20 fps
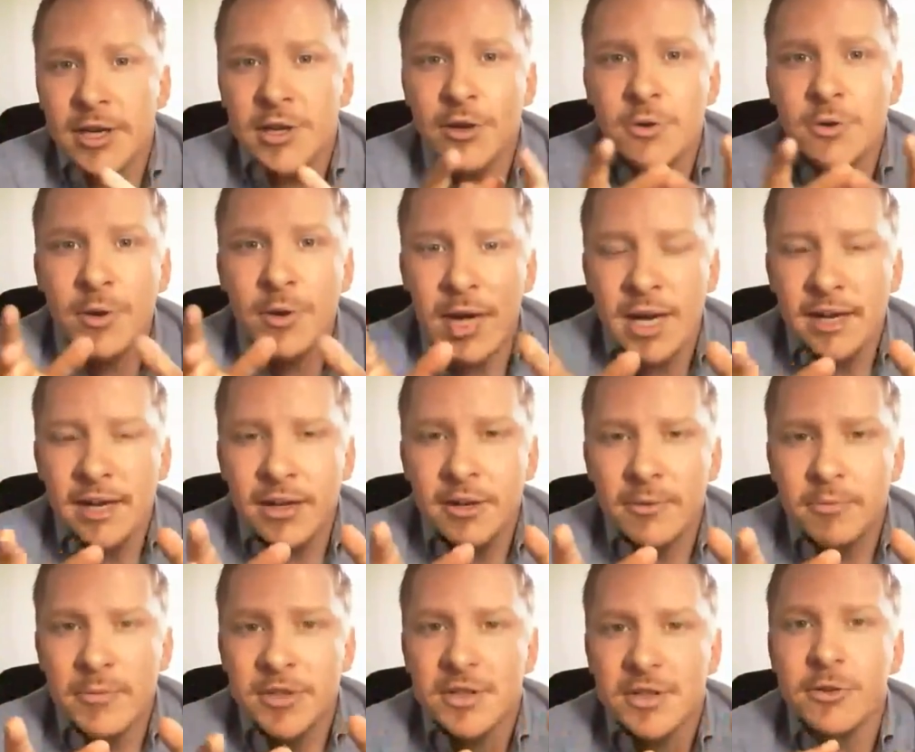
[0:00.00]
new
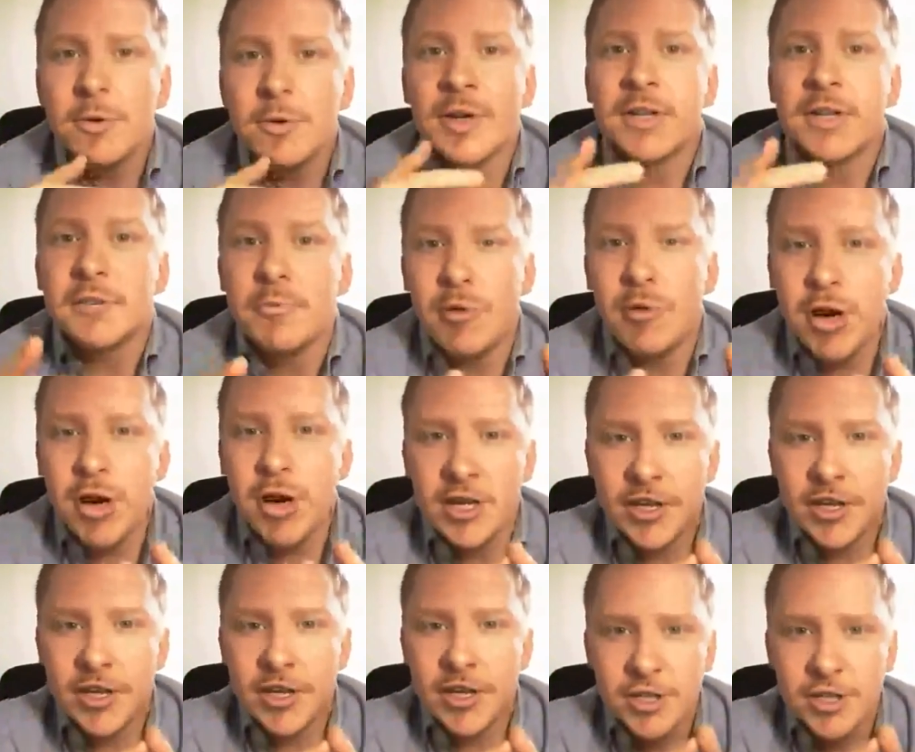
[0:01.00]
idioms, new
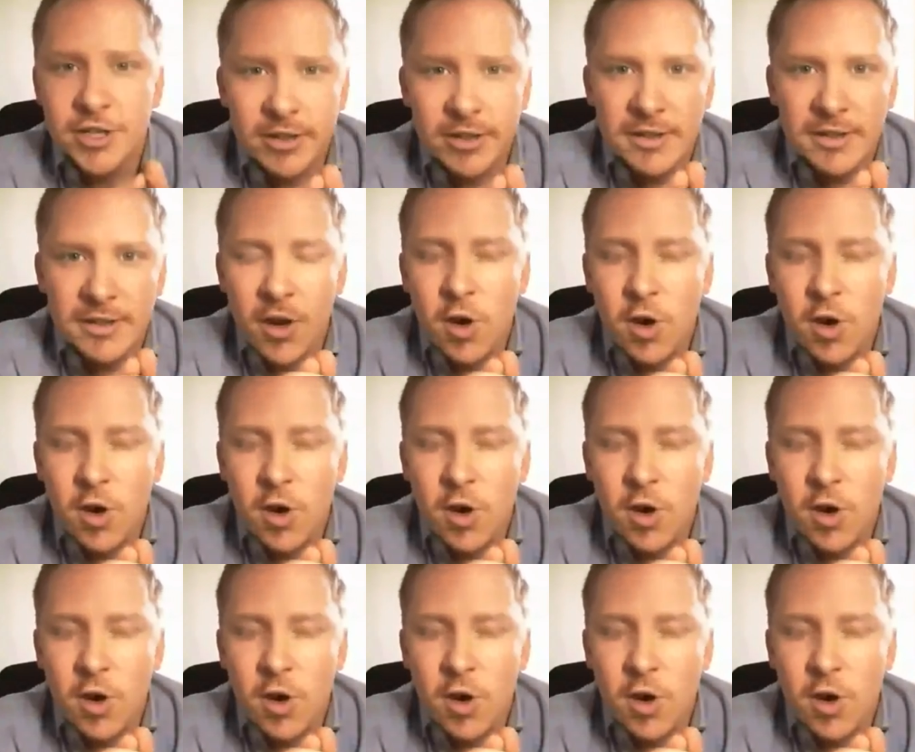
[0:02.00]
expressions.